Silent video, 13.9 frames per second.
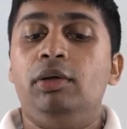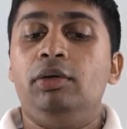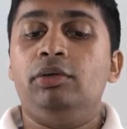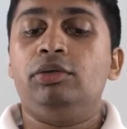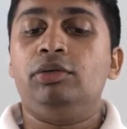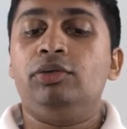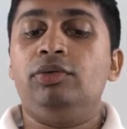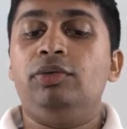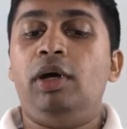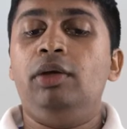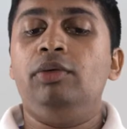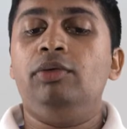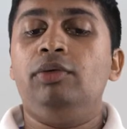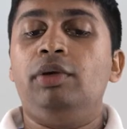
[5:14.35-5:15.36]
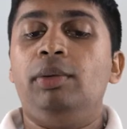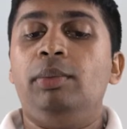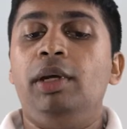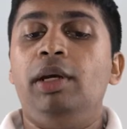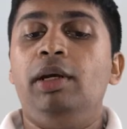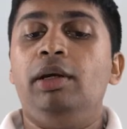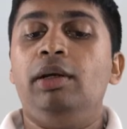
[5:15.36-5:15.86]
So 5
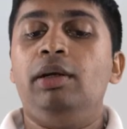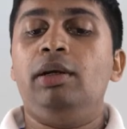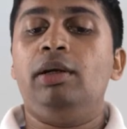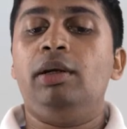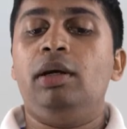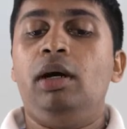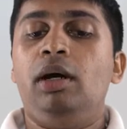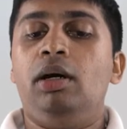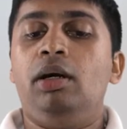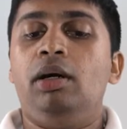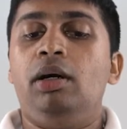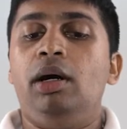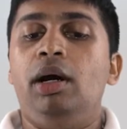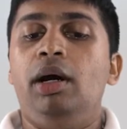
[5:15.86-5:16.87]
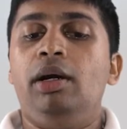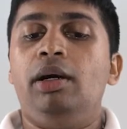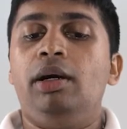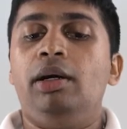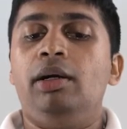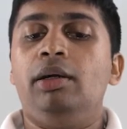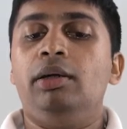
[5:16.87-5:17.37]
remainder
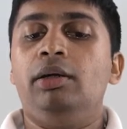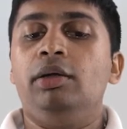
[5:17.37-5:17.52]
100.